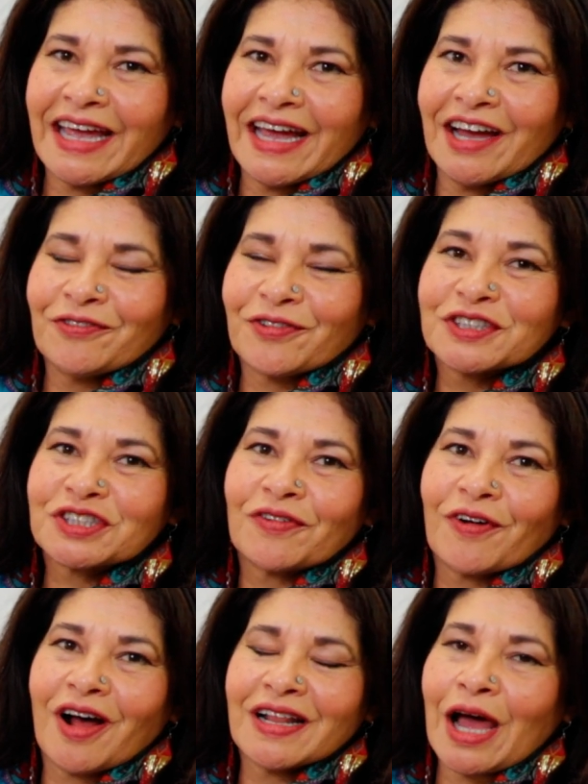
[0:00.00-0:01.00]
And first
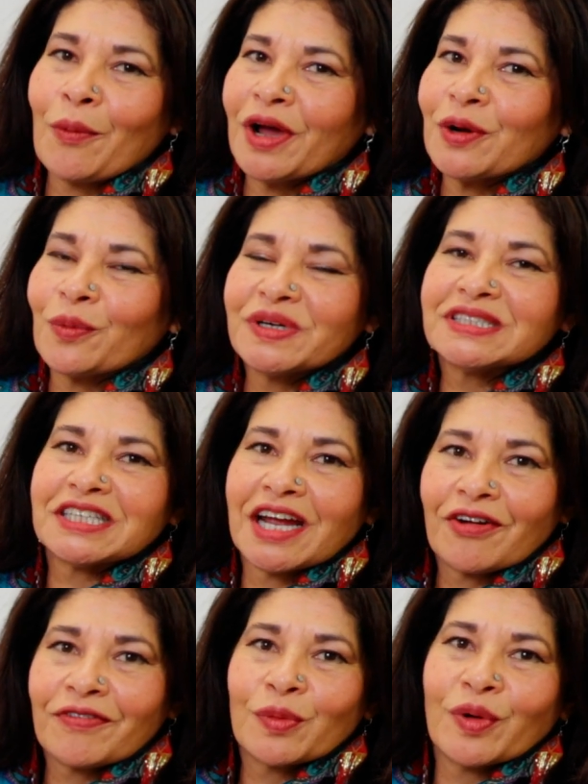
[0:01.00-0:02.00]
of all, I want to wish
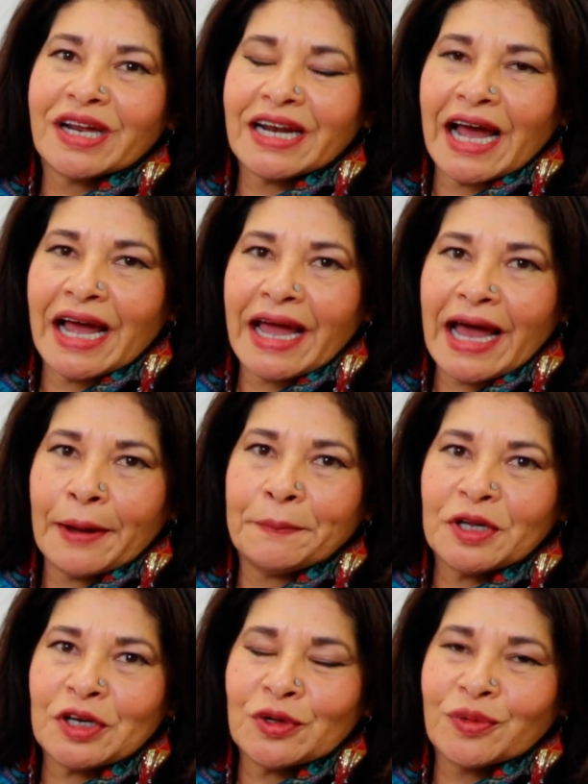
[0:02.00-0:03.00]
everyone a
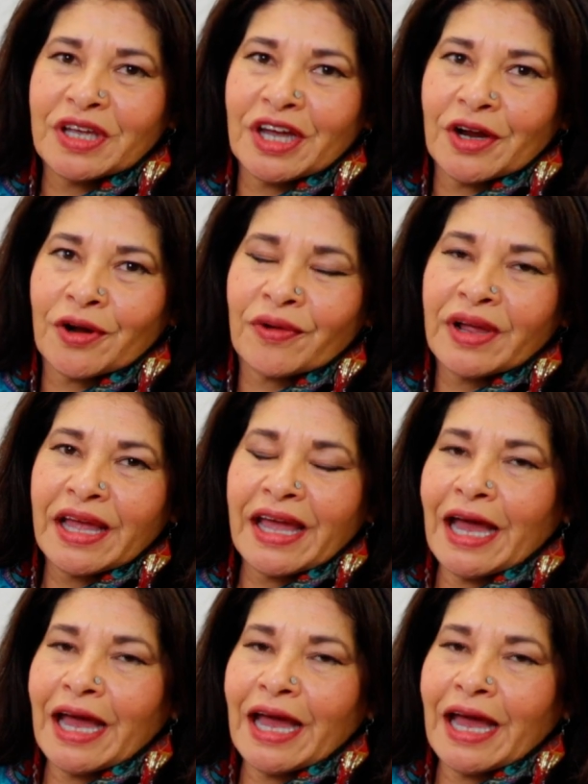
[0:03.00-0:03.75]
happy new year